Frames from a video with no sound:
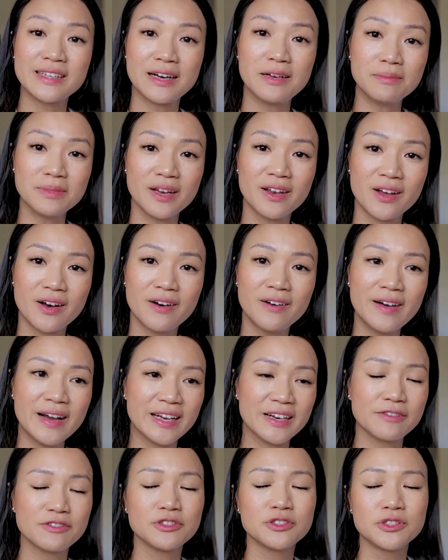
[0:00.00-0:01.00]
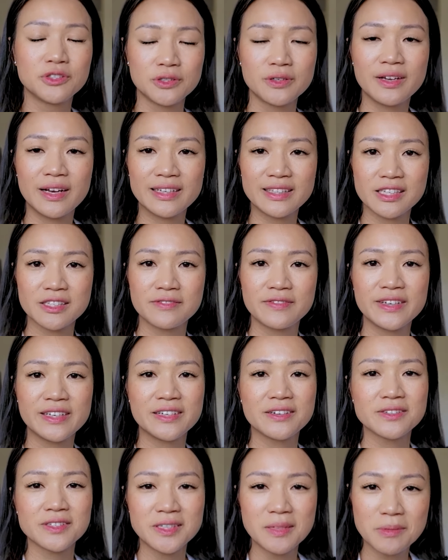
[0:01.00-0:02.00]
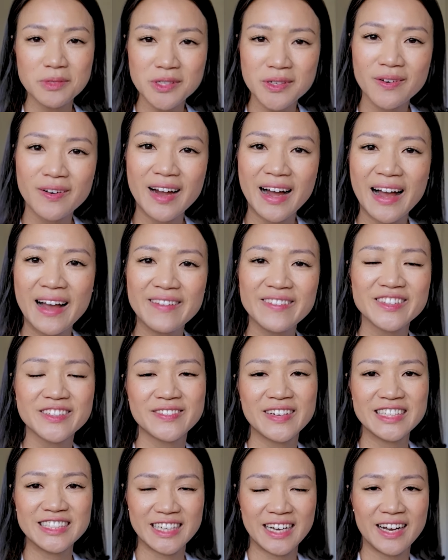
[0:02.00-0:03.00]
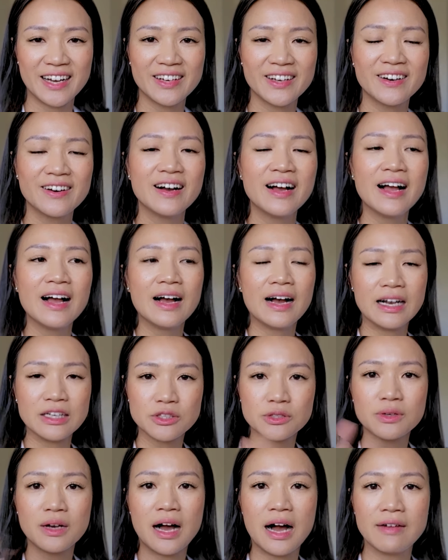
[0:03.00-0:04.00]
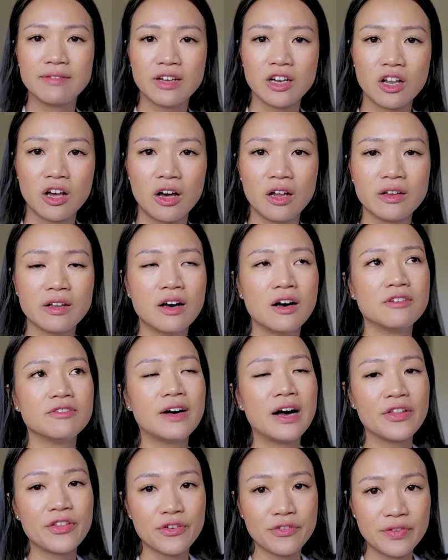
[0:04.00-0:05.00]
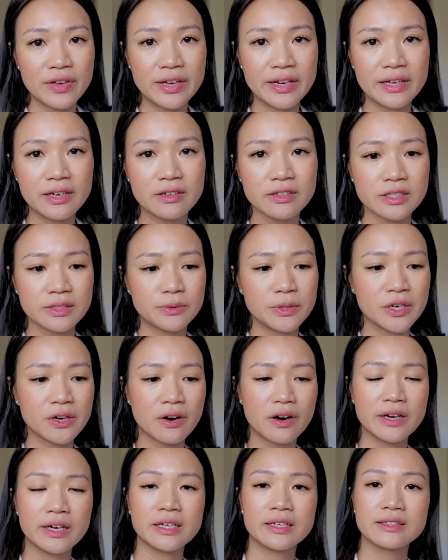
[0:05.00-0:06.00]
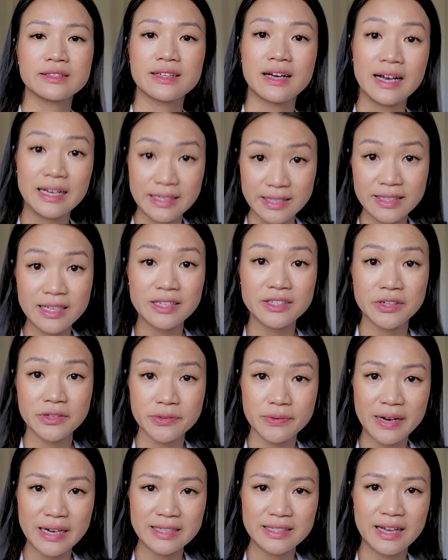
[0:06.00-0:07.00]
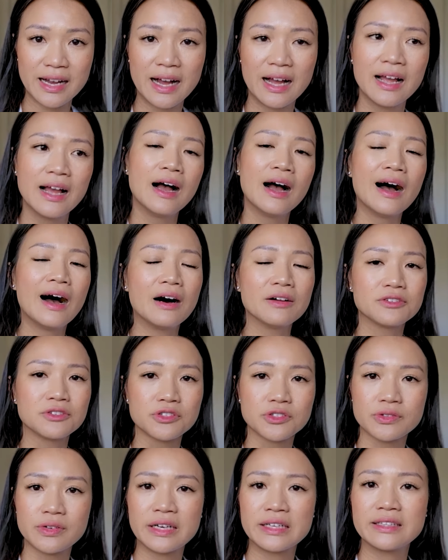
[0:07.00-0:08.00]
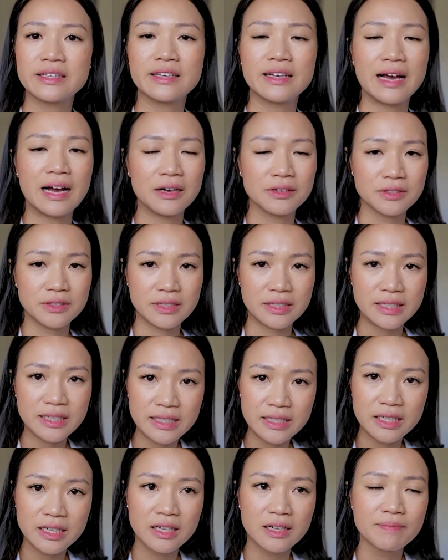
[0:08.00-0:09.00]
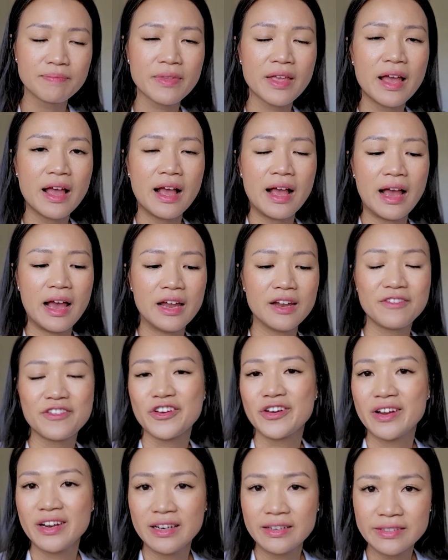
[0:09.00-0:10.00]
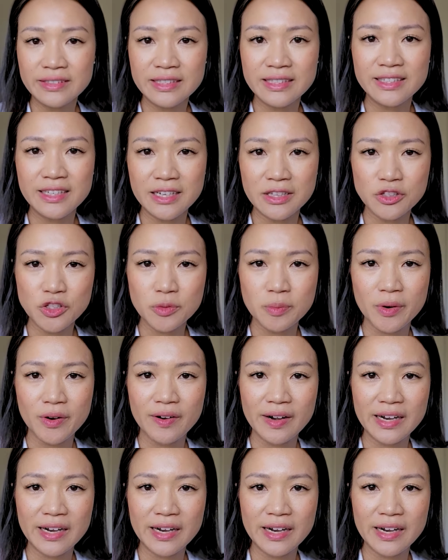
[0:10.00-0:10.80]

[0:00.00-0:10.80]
down below, and if you do like this video, subscribe to my channel. I do have a lot of other videos regarding diastasis recti, how to strengthen, how to heal, and if you need inspiration,